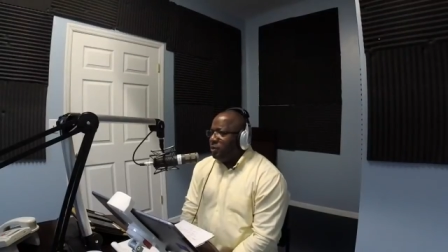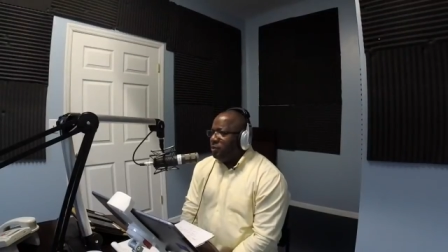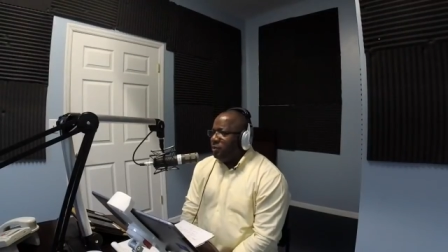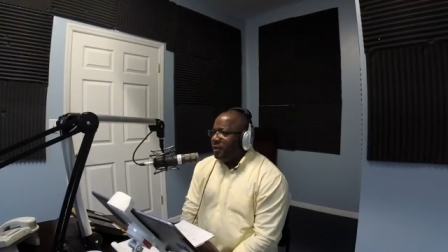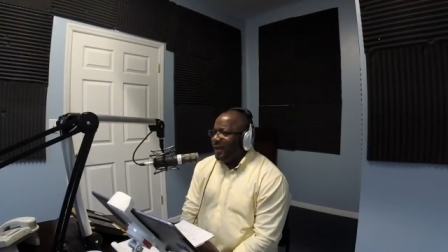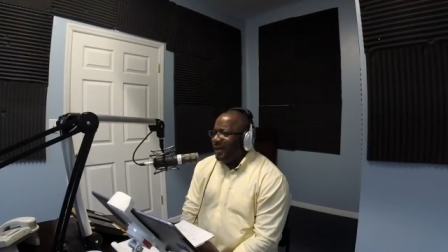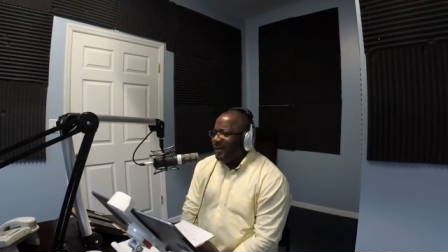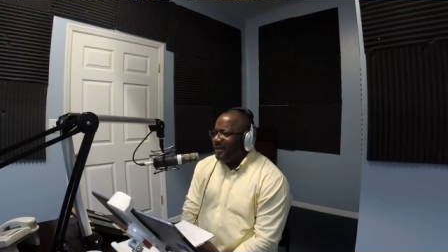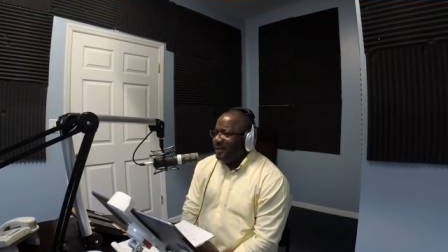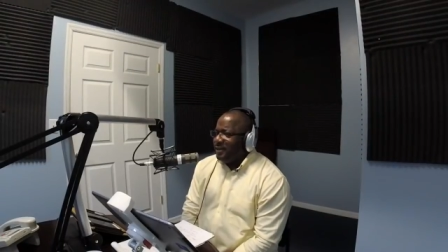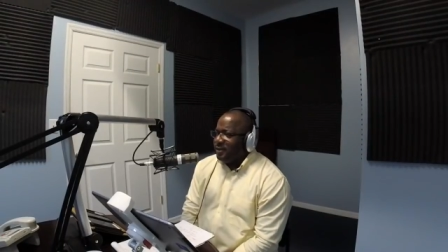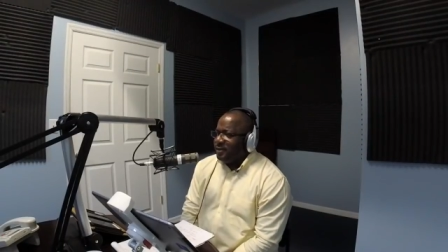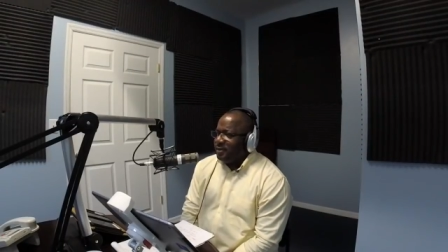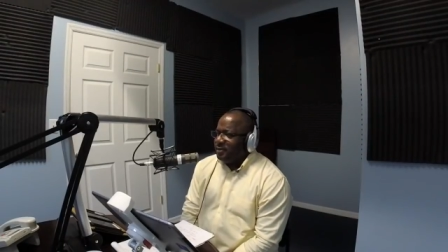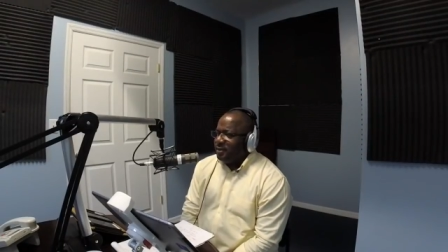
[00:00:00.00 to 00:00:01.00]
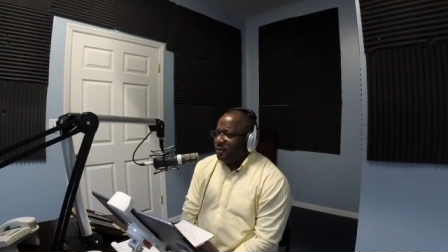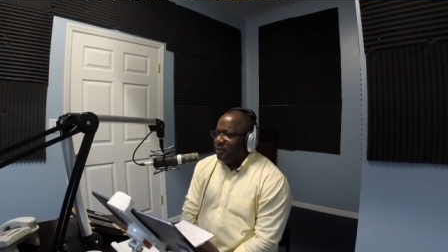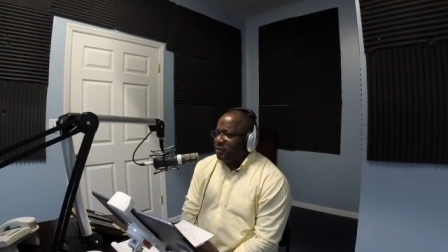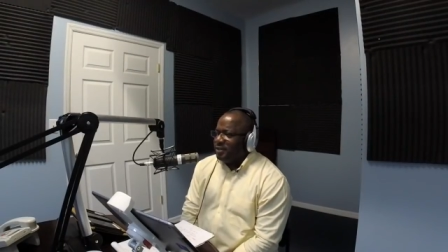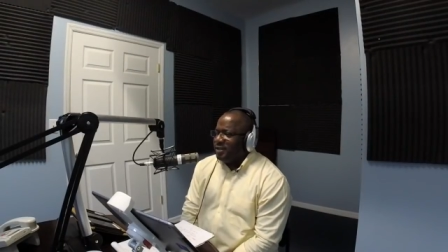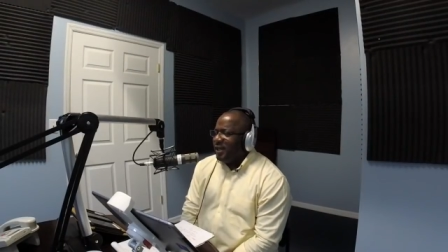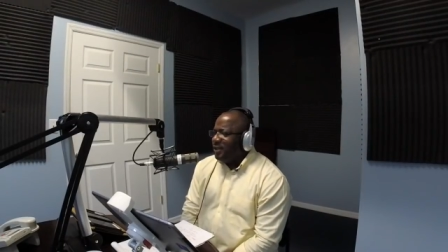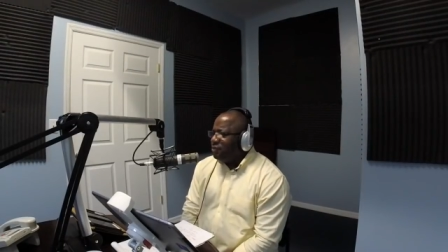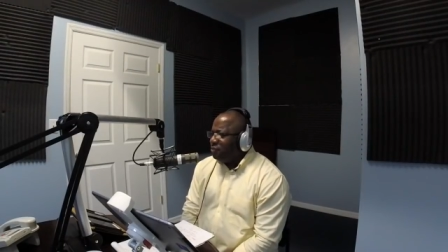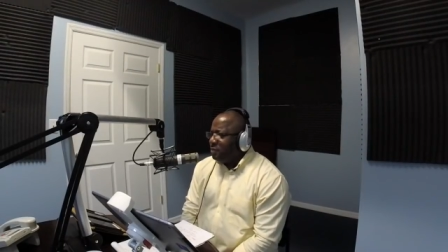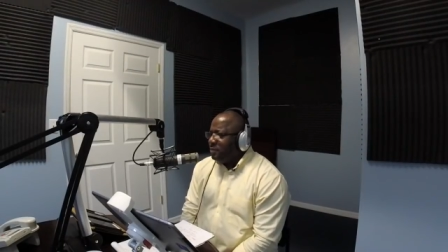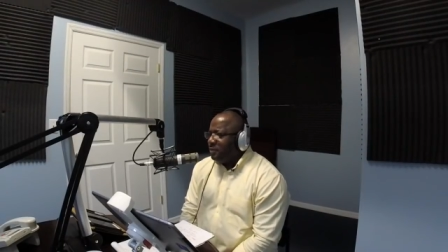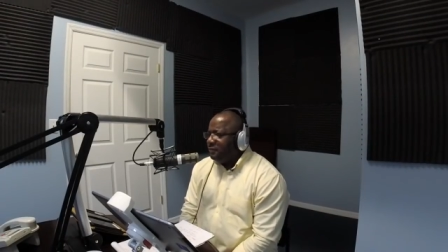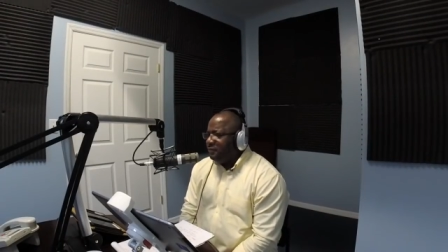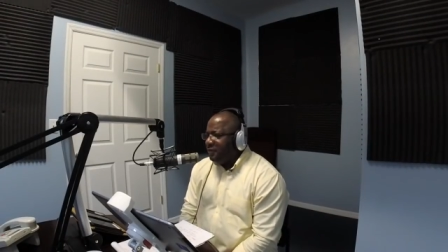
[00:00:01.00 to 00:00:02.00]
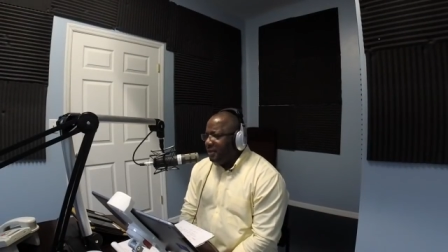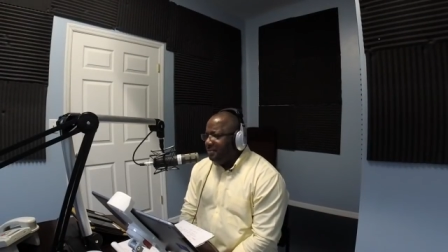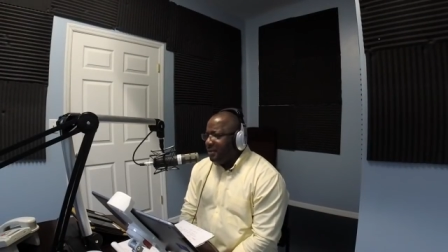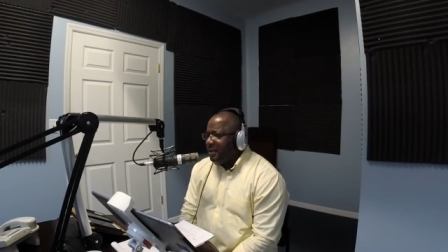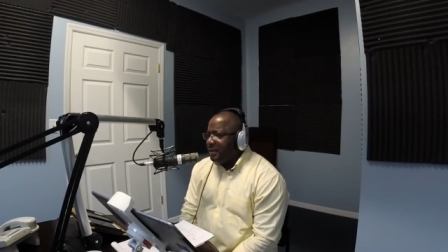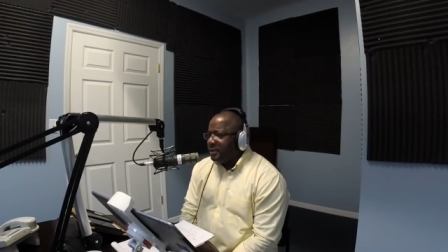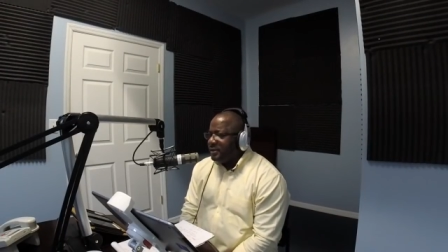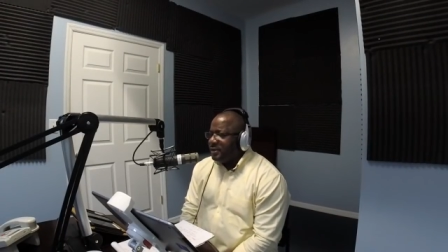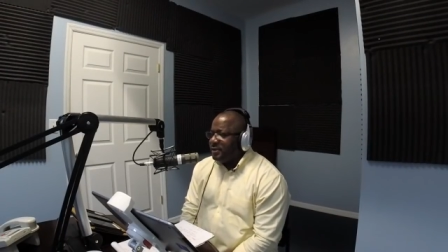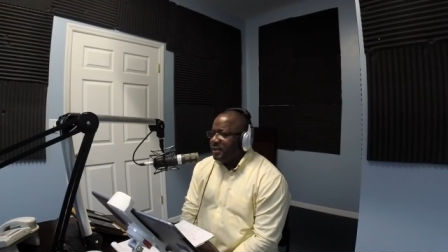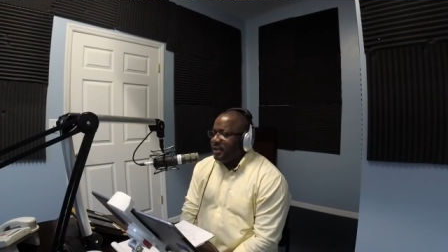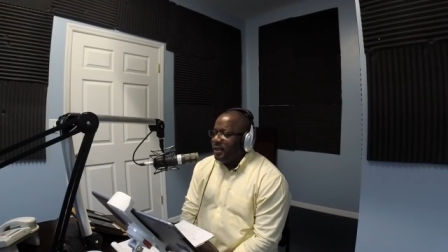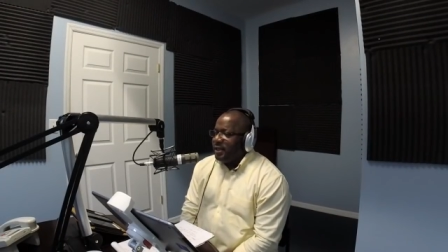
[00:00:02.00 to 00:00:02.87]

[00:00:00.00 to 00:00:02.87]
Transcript: you get there, you know, saturated with females,